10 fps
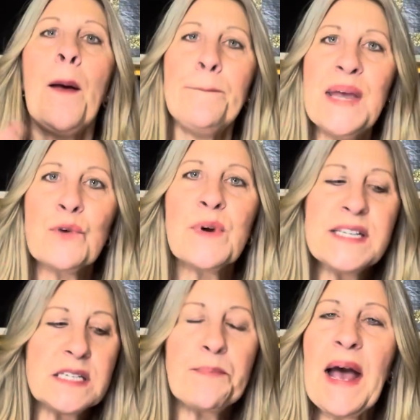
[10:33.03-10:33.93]
Men
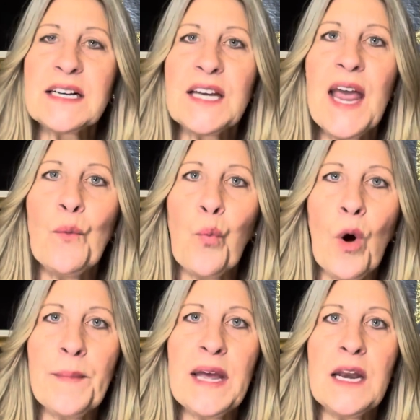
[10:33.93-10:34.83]
respect a
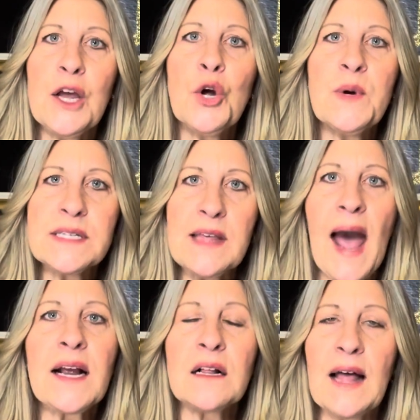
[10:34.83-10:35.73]
woman who is
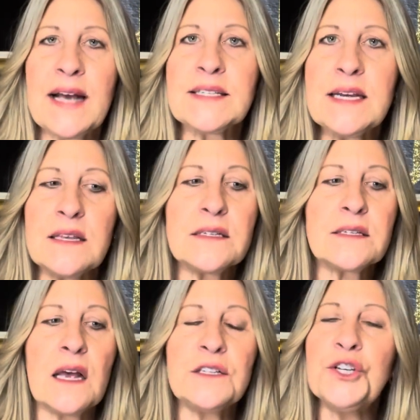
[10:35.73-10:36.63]
that classy that
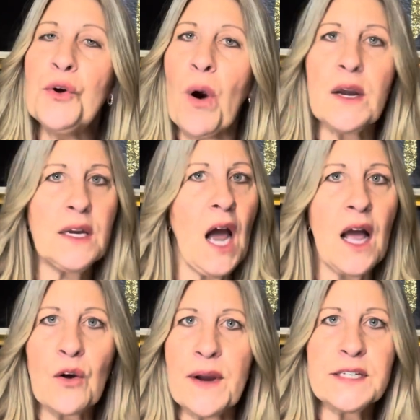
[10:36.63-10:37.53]
says, you are
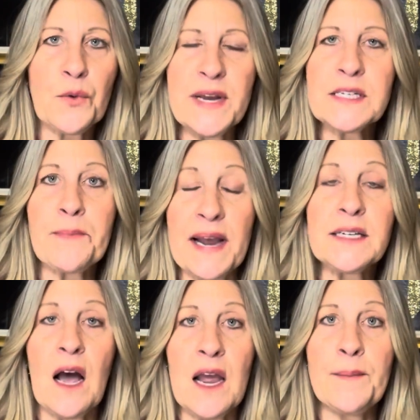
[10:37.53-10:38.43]
not going to waste my
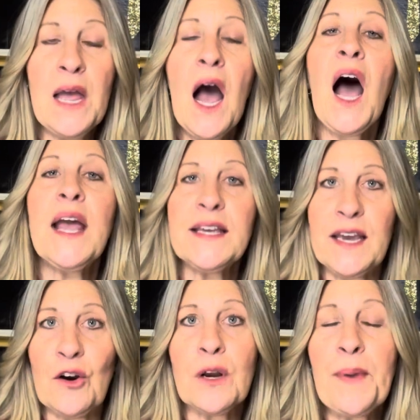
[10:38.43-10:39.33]
time. I
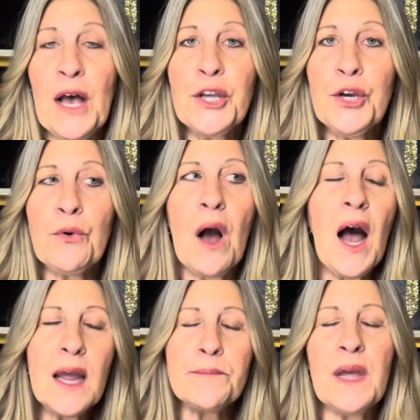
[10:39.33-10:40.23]
cared about you.
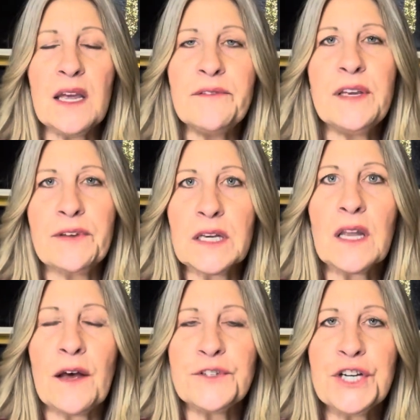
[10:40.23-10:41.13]
I may have even
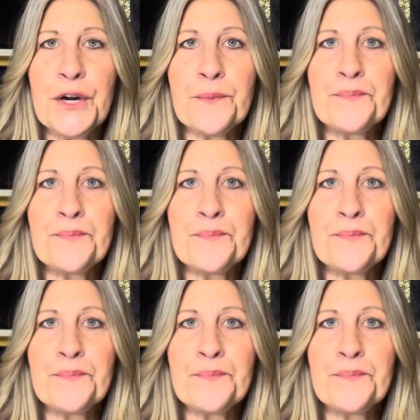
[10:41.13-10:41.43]
loved you.